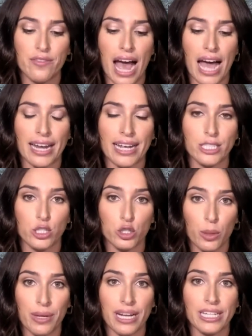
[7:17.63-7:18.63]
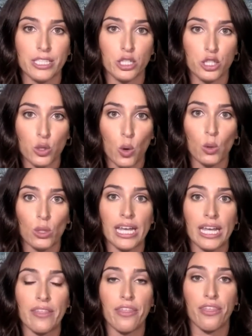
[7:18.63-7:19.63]
of that is attributed to
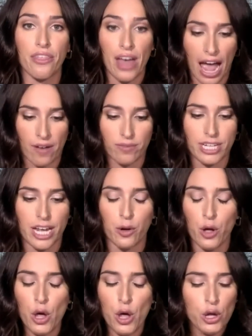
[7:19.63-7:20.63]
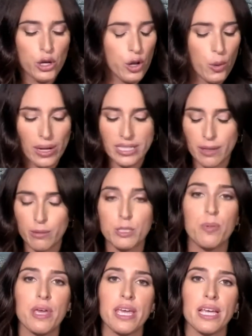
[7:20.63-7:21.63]
solely theft. And, you know, as I
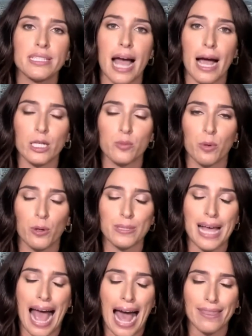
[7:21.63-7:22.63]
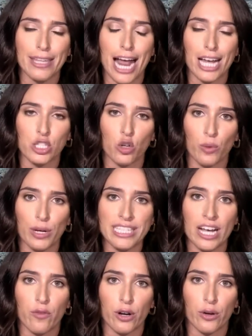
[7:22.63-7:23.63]
was speaking to experts at the National
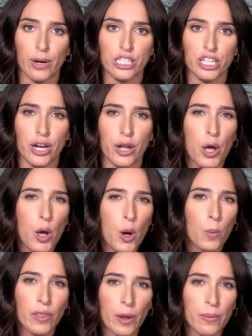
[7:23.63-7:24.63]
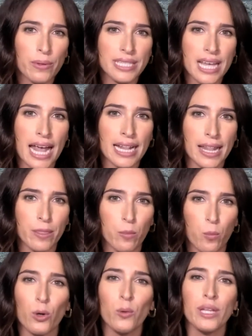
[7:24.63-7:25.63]
Retail Federation, what they were saying that
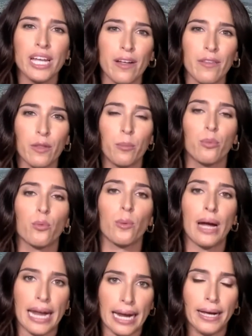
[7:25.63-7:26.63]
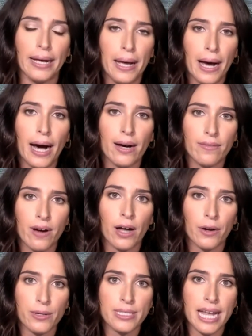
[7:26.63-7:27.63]
we're only on the brink of
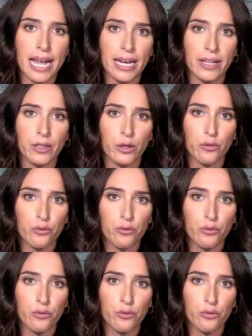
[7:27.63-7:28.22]
understanding the